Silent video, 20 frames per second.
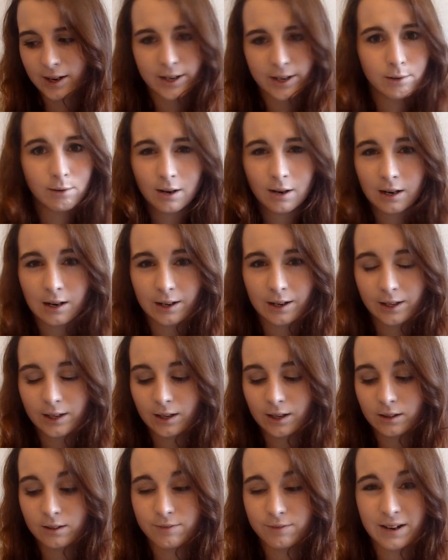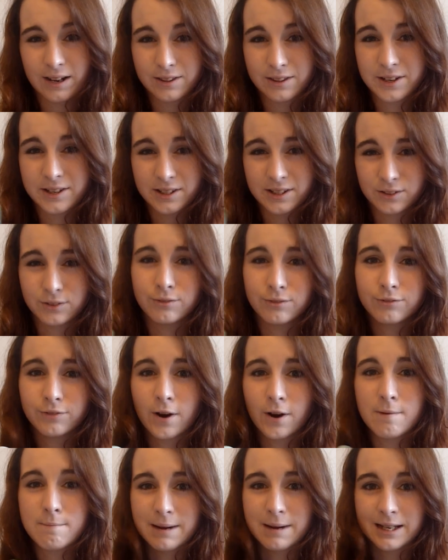I quite like it, the fact that it doesn't
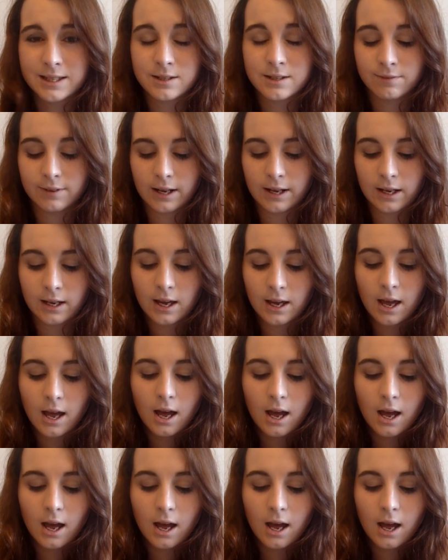foam massively.